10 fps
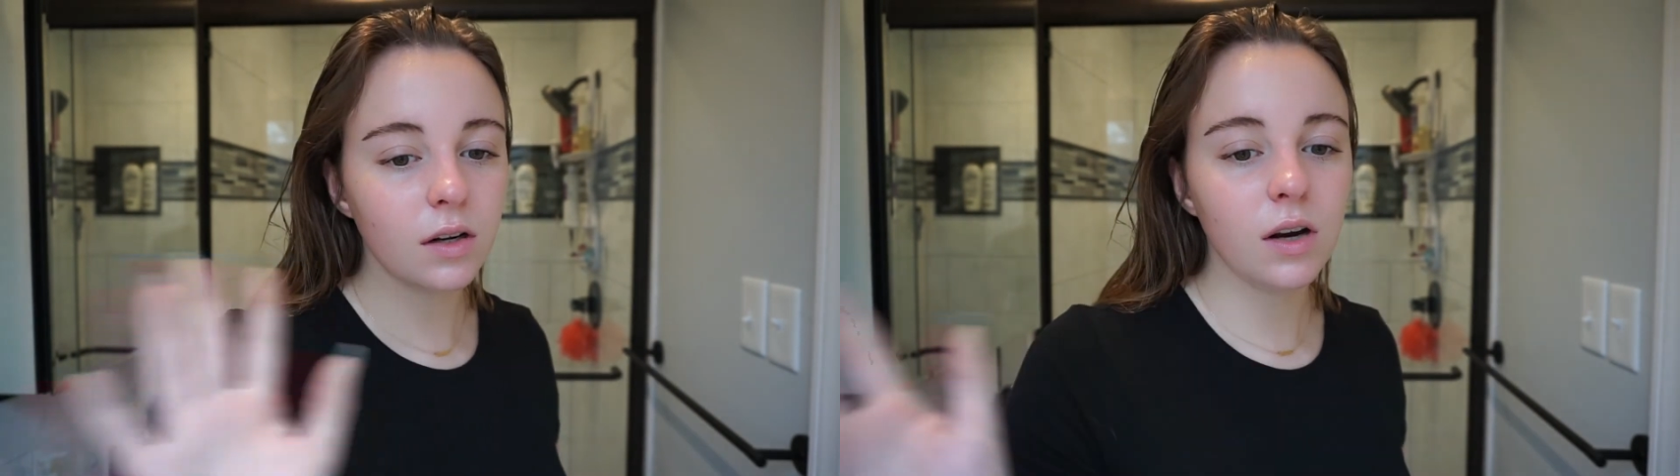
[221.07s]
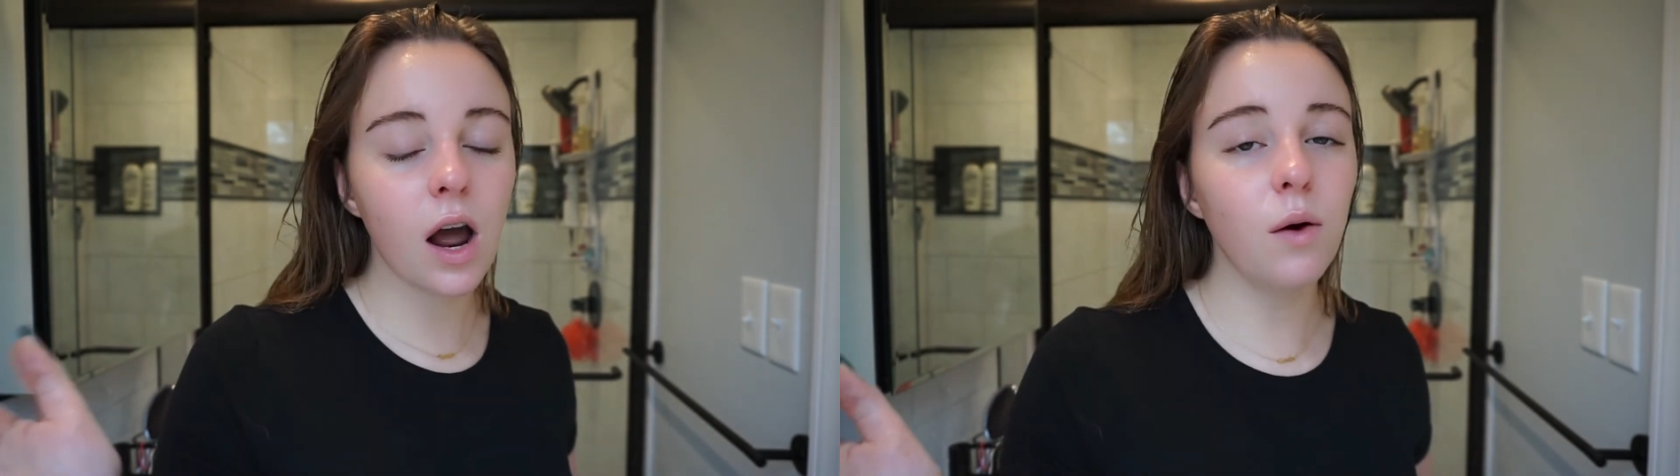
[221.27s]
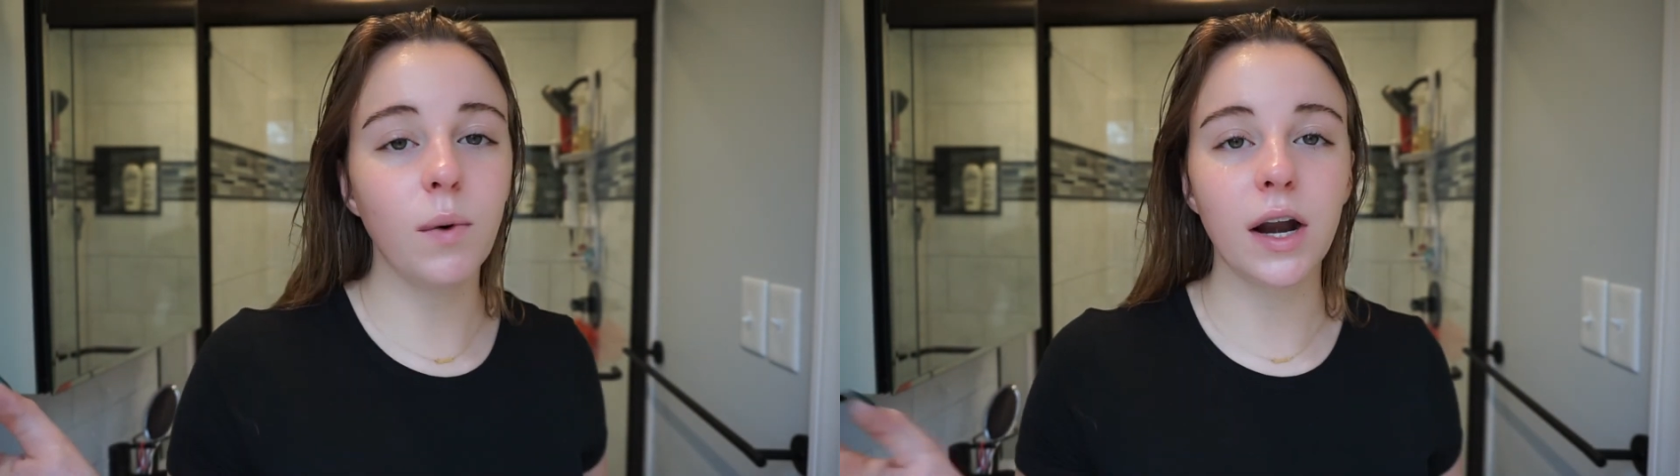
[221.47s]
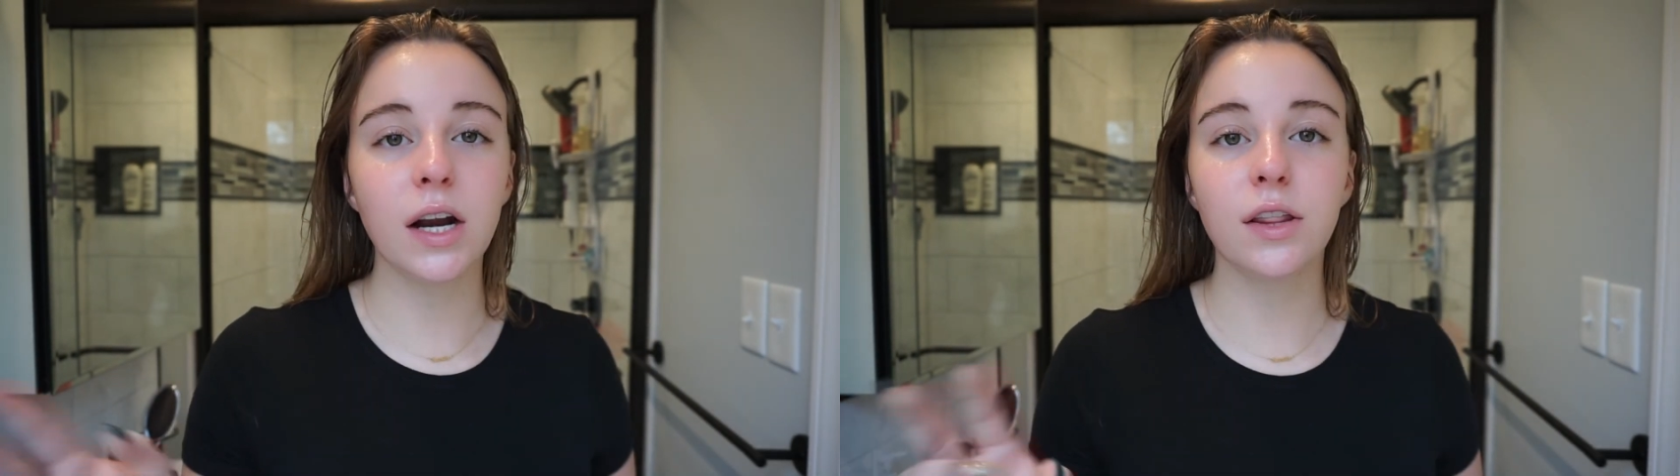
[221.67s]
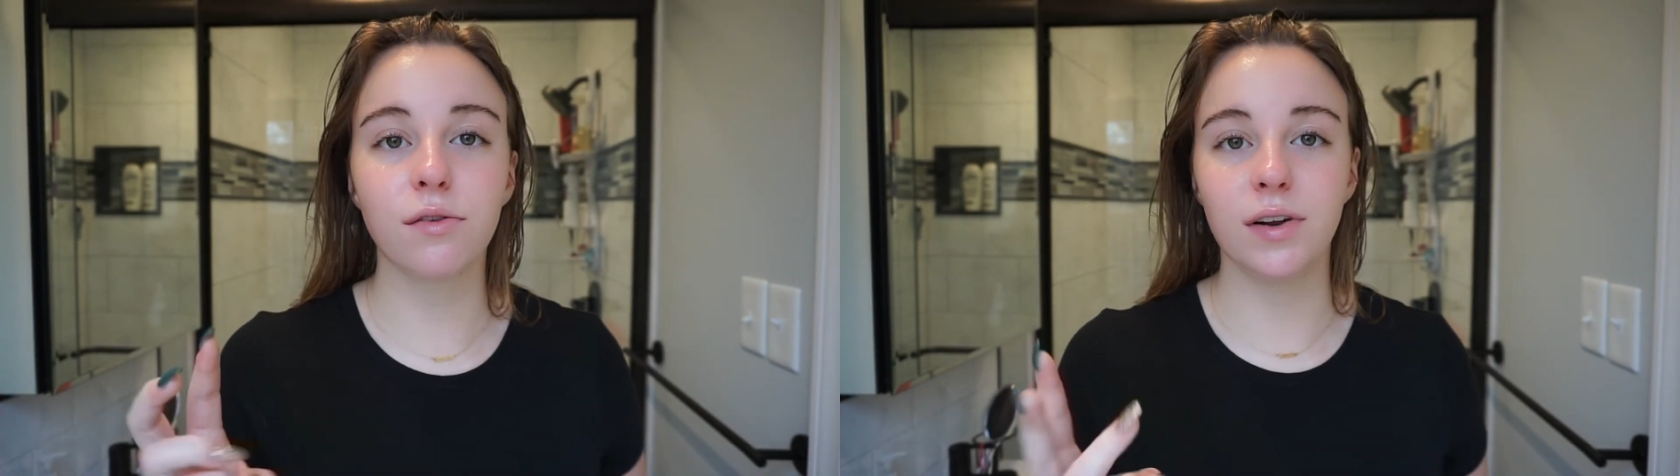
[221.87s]
Not wear
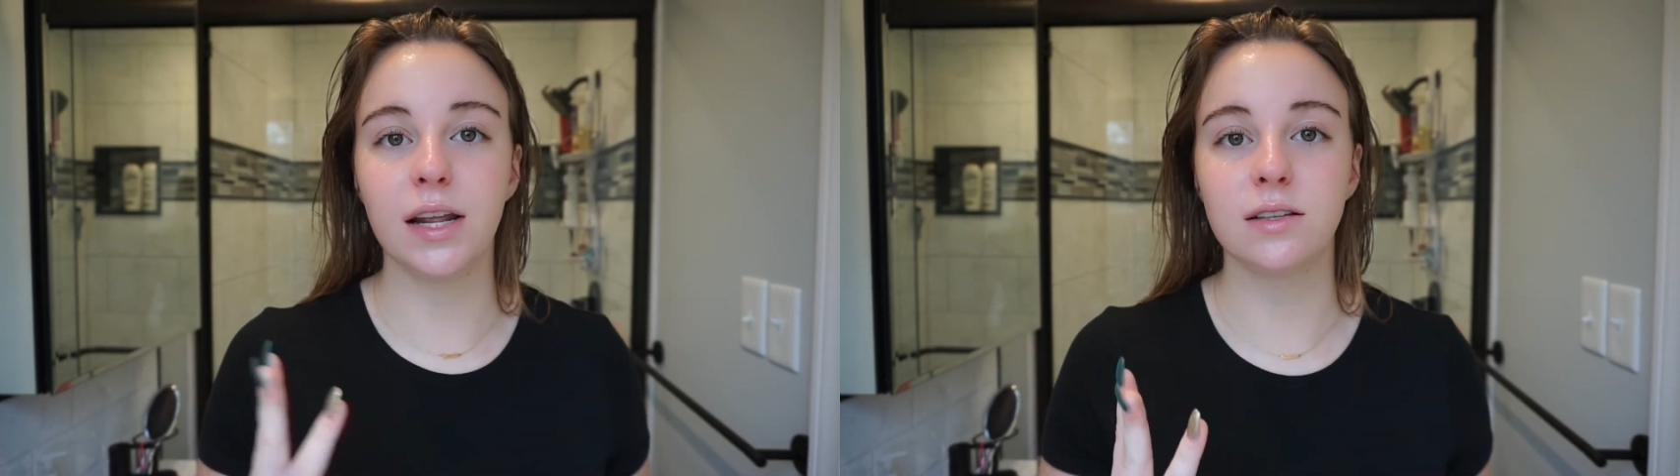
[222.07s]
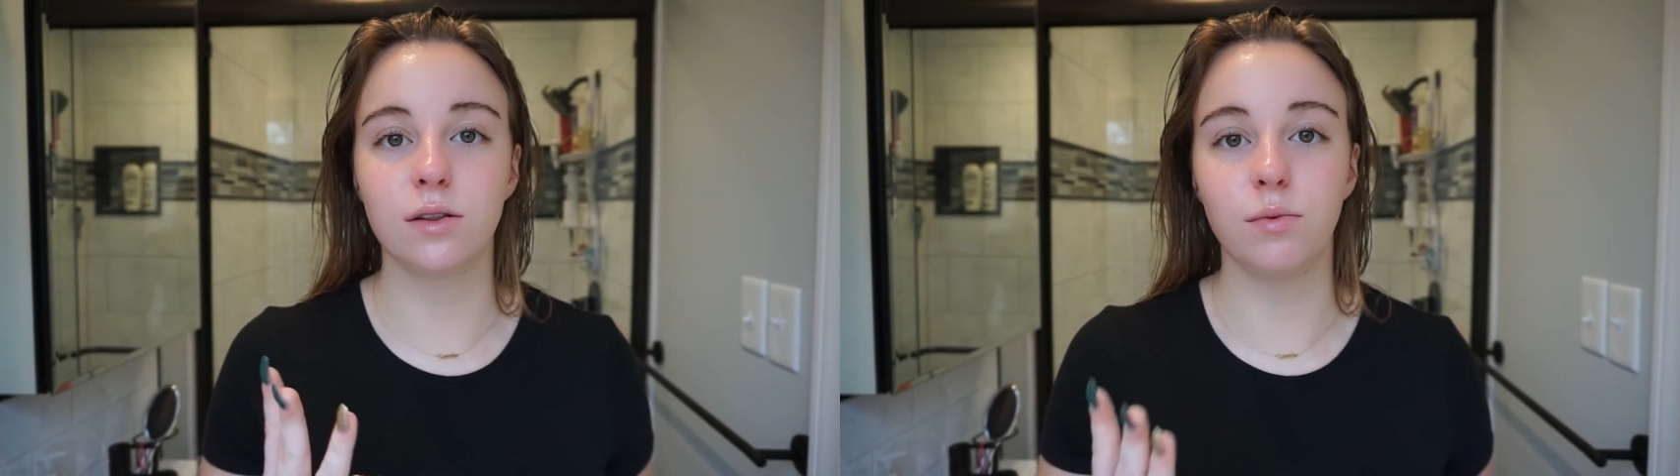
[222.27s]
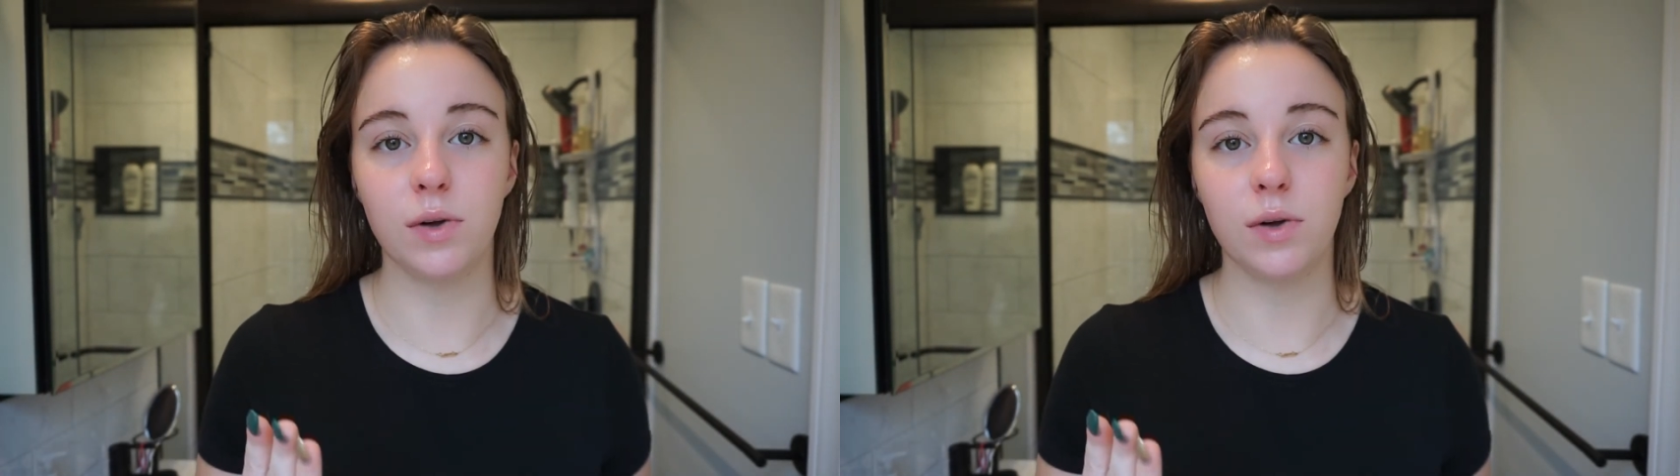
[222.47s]
it 3 days of the